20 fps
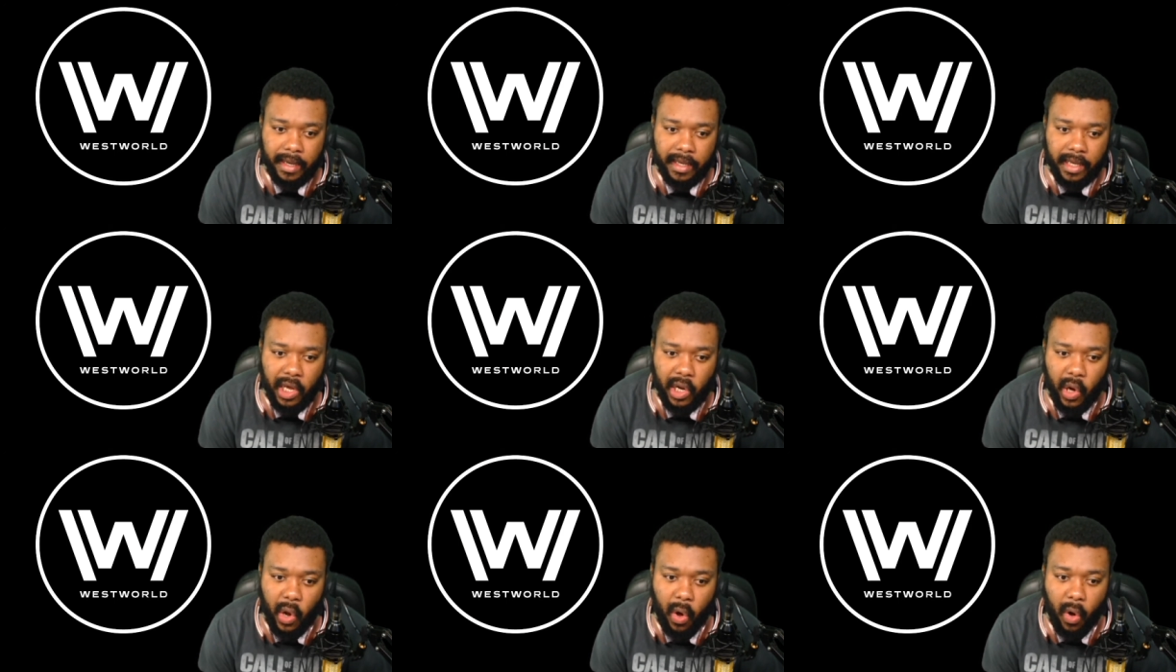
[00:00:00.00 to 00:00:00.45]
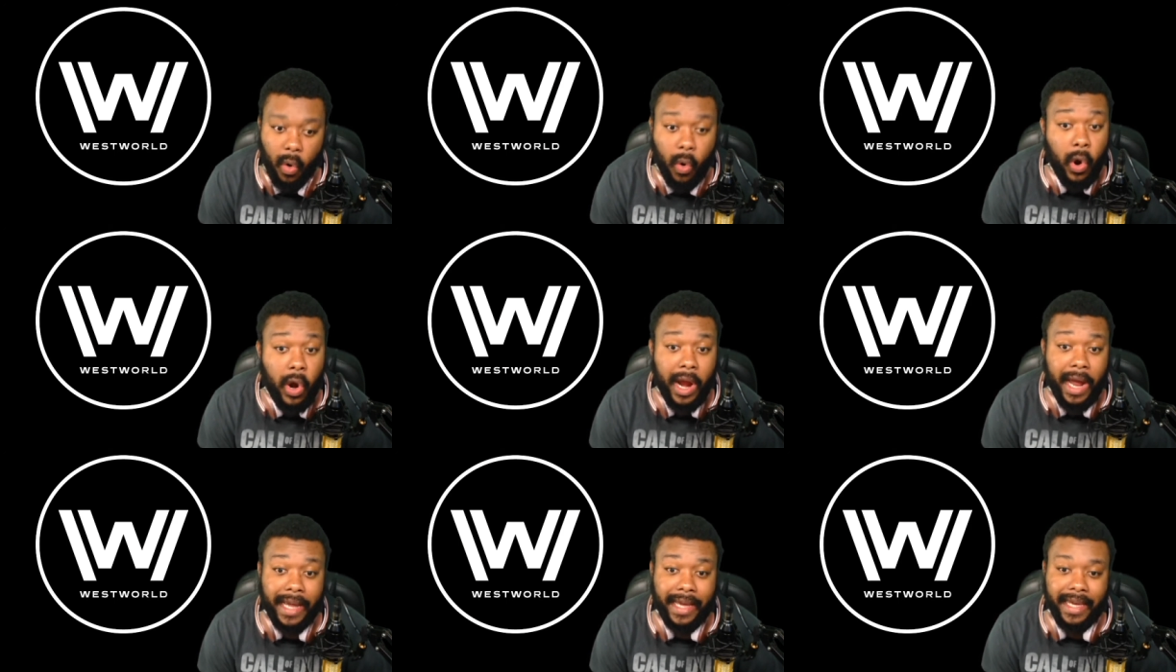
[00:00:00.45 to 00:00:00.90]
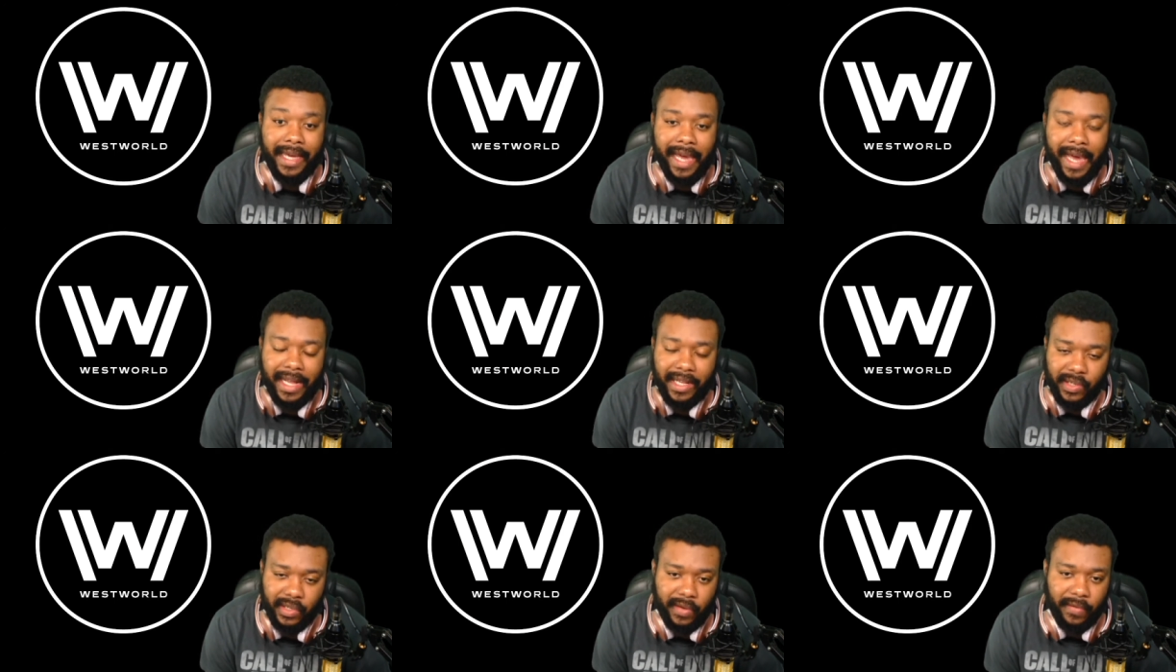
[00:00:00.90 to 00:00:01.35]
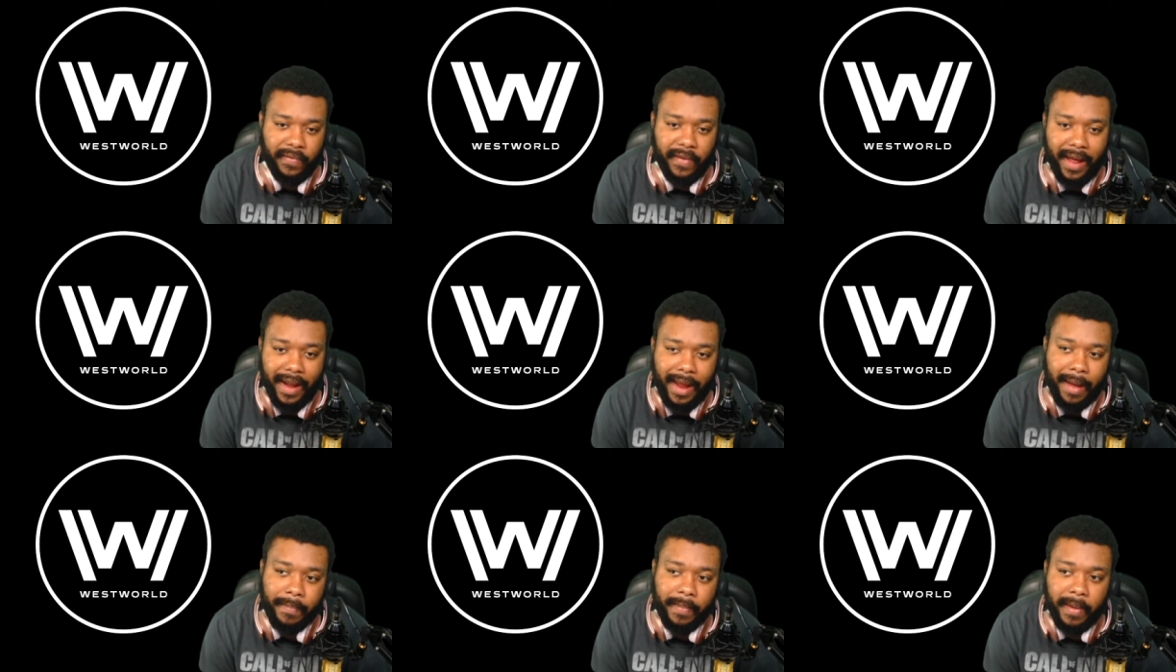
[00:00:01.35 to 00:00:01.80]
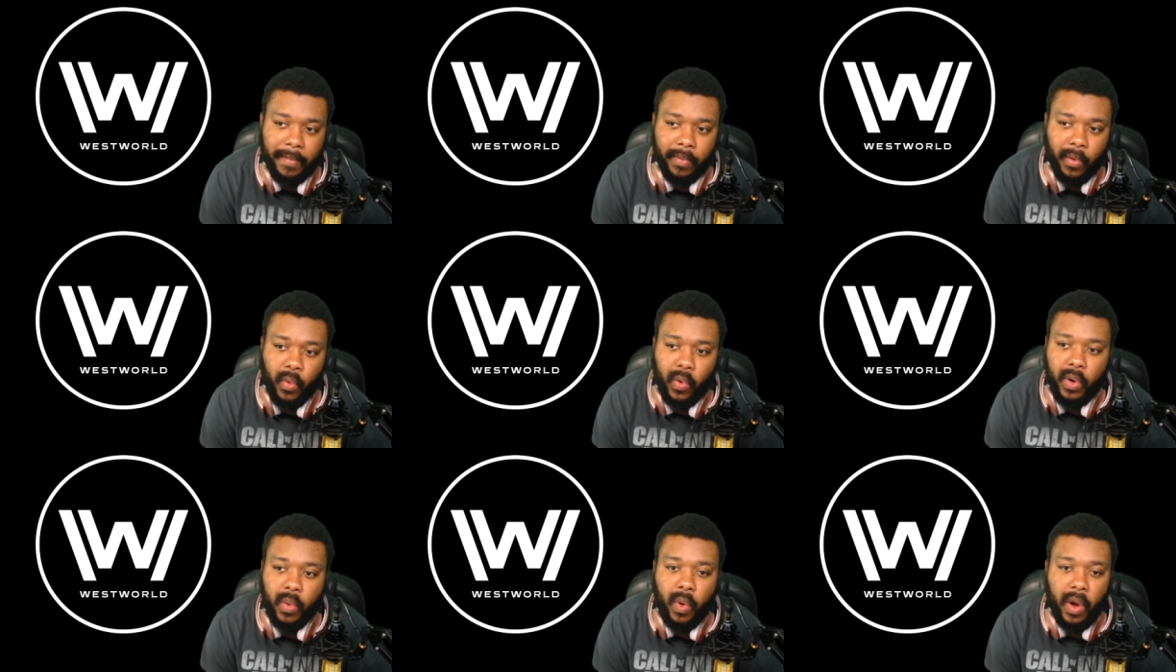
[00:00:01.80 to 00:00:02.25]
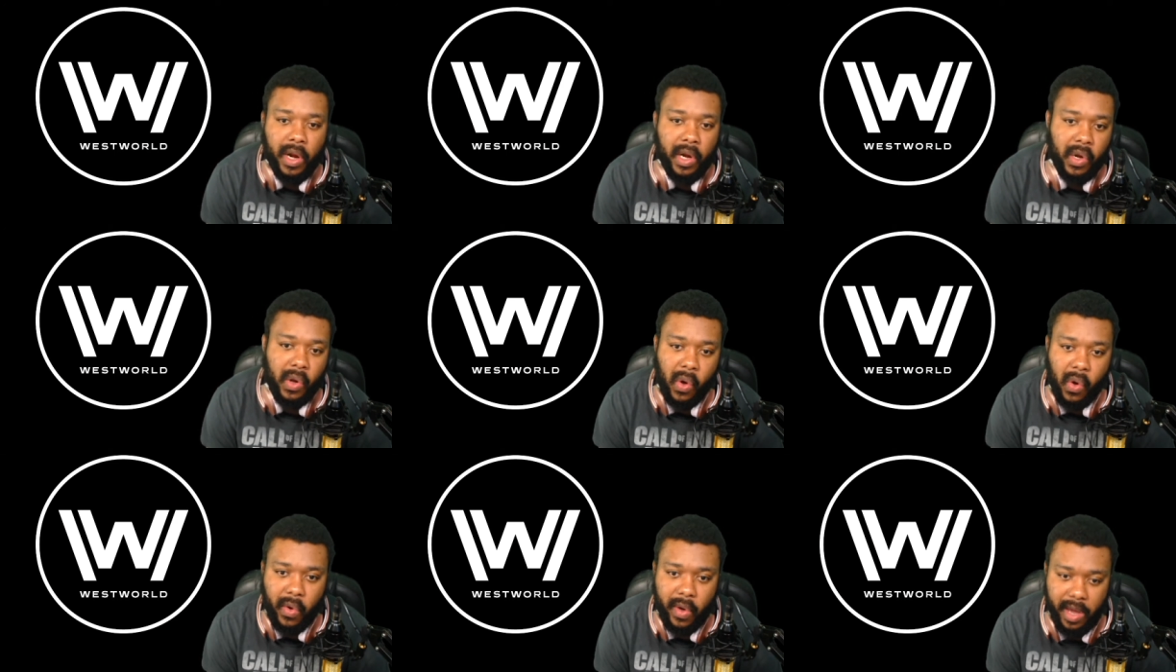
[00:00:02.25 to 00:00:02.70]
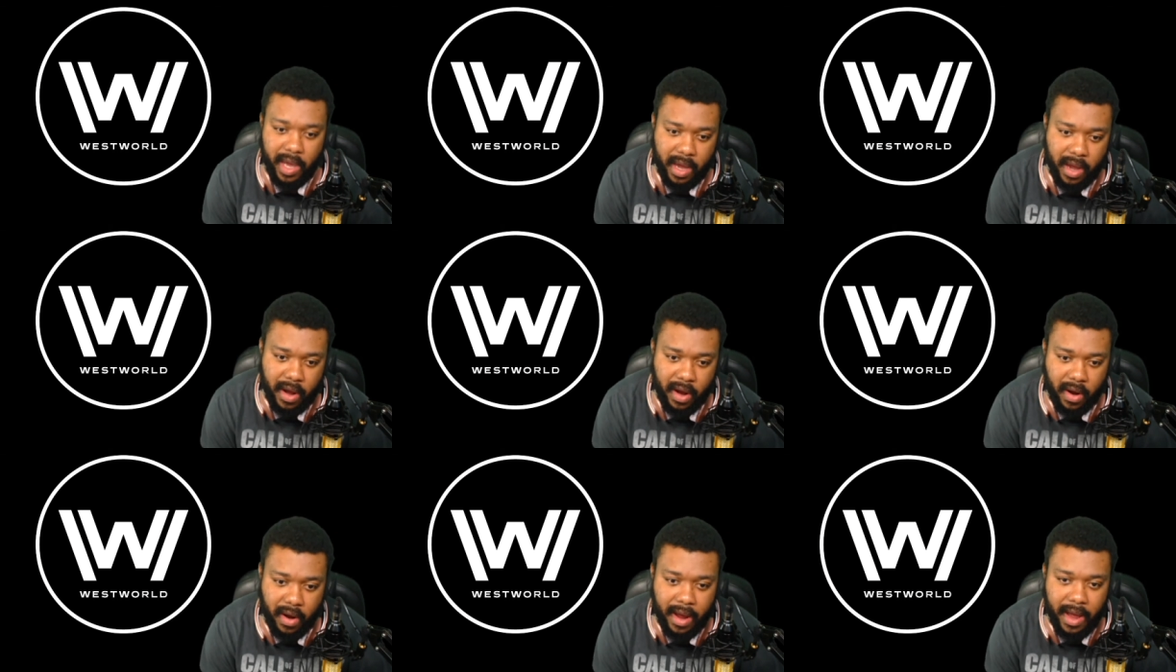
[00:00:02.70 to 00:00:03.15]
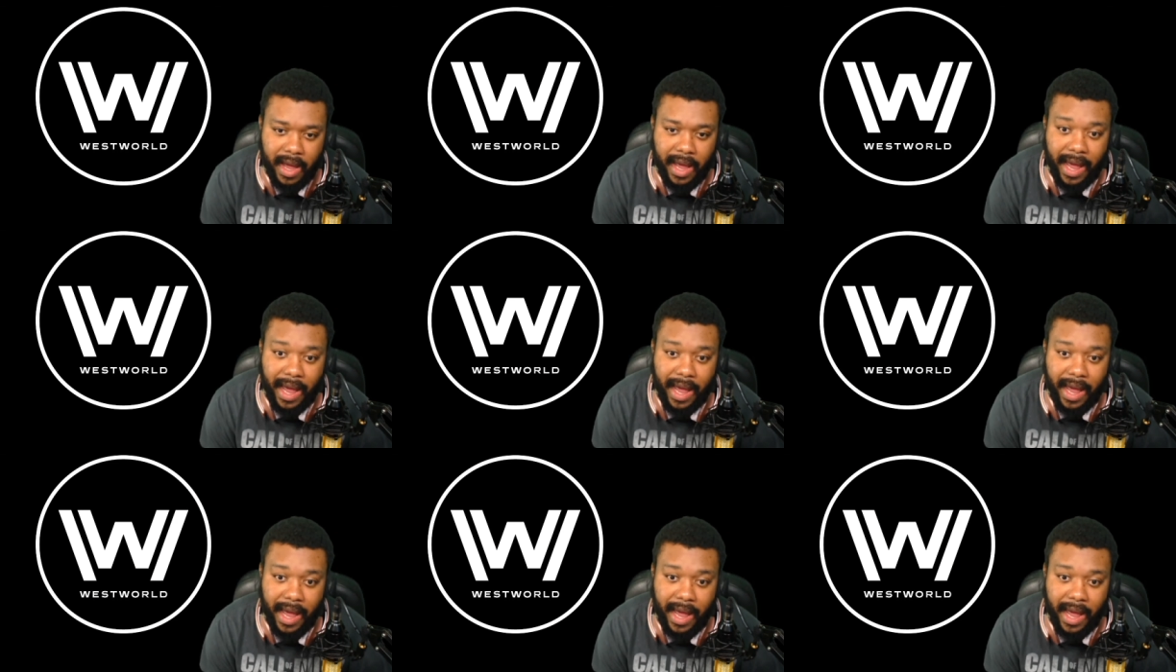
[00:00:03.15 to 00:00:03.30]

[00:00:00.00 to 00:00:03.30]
you know, or against the fact that people would want to go here,